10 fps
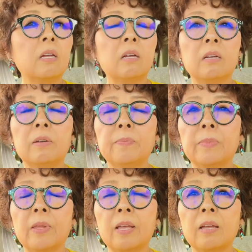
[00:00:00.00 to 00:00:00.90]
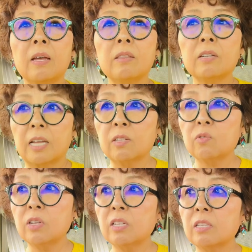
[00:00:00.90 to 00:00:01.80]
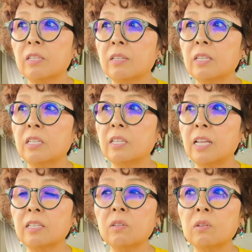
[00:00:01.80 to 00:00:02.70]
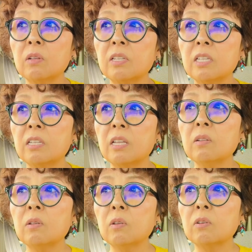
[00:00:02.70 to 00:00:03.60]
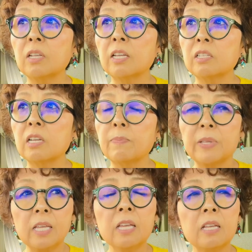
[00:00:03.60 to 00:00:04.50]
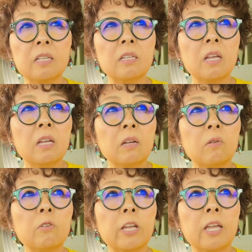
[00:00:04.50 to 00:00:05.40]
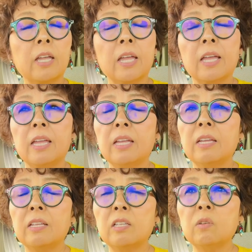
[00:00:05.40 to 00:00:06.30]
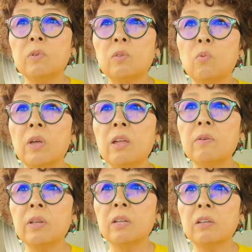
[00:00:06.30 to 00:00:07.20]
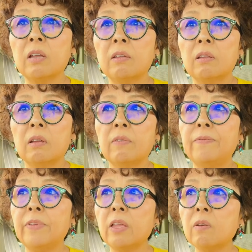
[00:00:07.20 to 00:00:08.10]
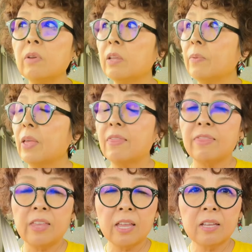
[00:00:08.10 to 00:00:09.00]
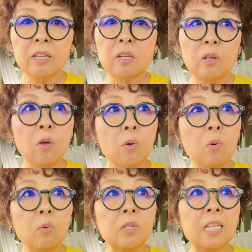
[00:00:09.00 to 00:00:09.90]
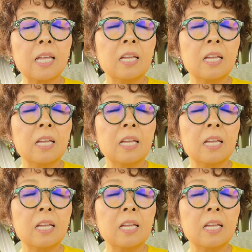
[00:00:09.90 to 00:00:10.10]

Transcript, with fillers: um, other countries she doesn't she didn't look like Japanese okay and she was wearing a very thin clothes